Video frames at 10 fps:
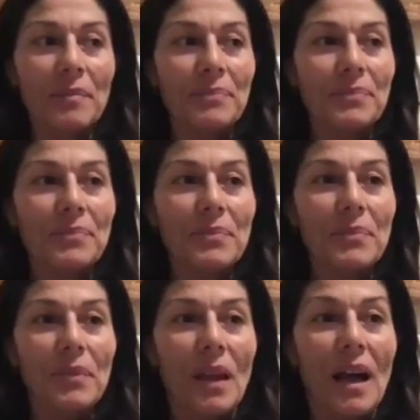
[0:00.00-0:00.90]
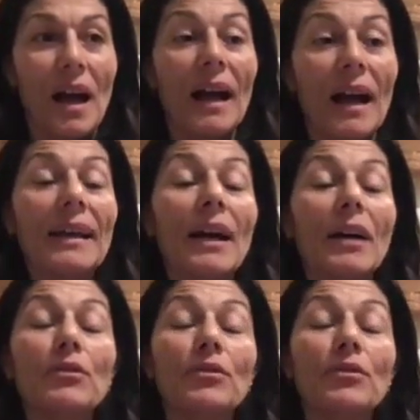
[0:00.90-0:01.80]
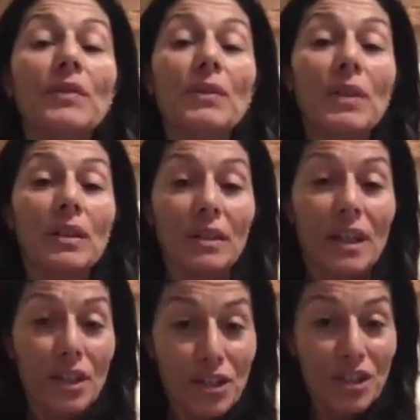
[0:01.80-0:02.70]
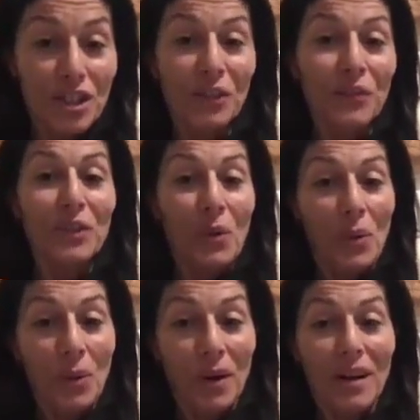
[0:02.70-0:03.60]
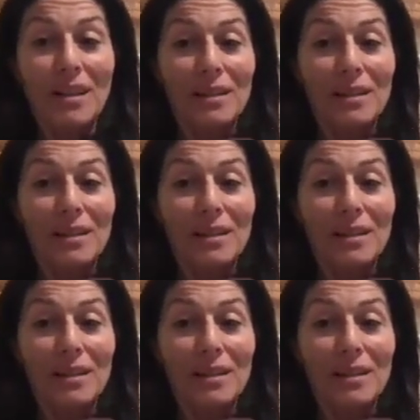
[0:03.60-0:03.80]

Um, I have vivid recollection of the whore